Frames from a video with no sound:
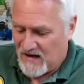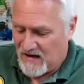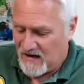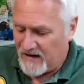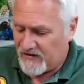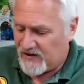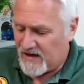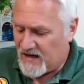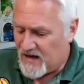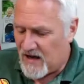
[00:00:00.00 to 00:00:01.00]
Let's
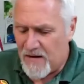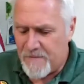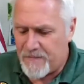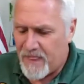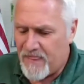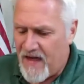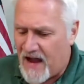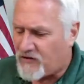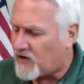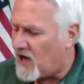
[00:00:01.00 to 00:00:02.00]
see. Um, that's
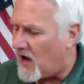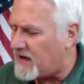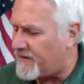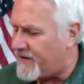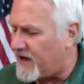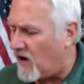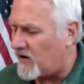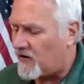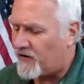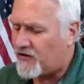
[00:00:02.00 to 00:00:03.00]
kind of it on
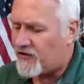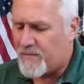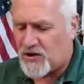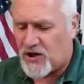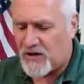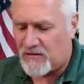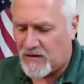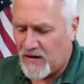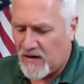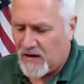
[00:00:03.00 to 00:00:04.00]
our submission,
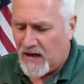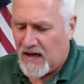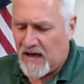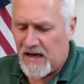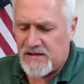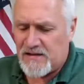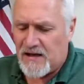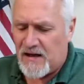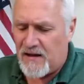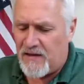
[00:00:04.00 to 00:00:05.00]
and
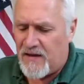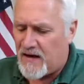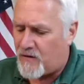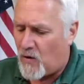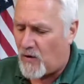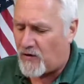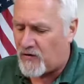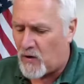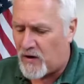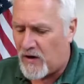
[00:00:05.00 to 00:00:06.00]
uh, then of
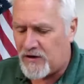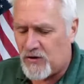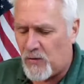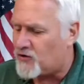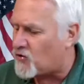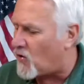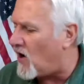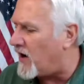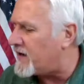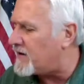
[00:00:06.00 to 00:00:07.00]
course we're going to do a
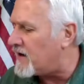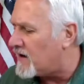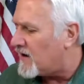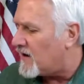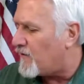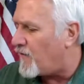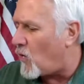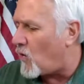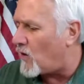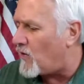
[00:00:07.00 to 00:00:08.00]
drawing
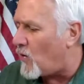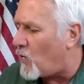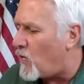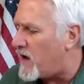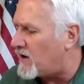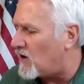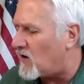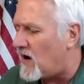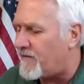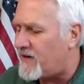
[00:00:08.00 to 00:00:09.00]
for the winner
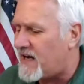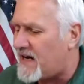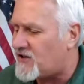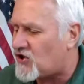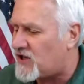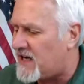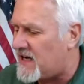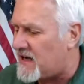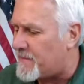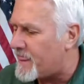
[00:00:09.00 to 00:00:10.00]
of the
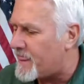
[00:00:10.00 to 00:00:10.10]
HT.